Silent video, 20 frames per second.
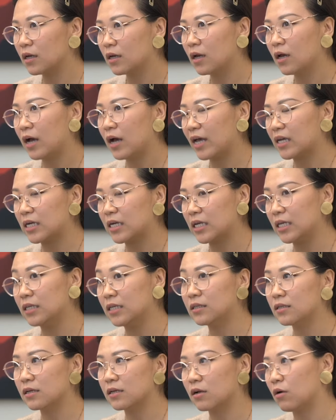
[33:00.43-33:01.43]
I can
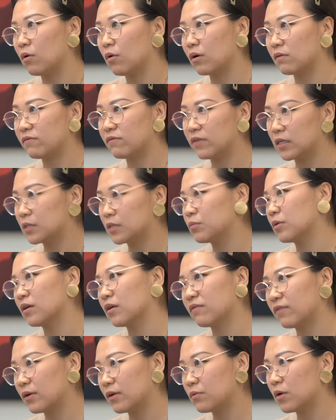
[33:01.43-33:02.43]
easily go on Facebook
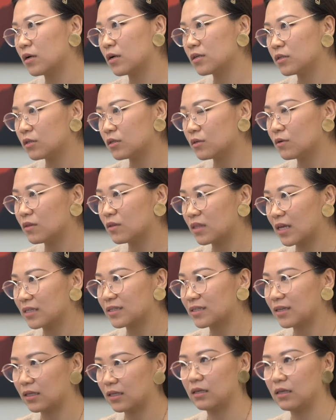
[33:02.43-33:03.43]
if I wanted to, and
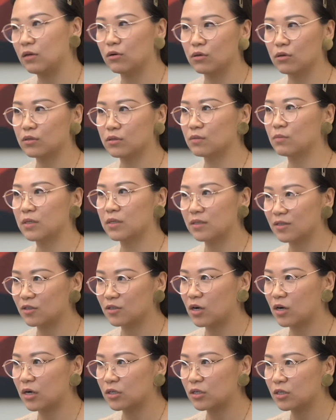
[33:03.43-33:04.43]
that's like the ultimate
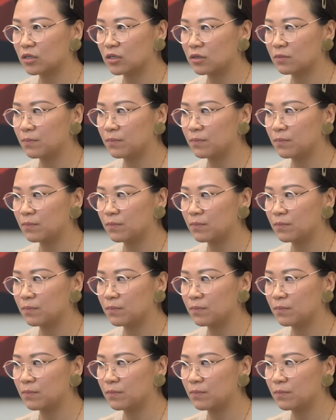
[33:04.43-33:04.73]
distraction.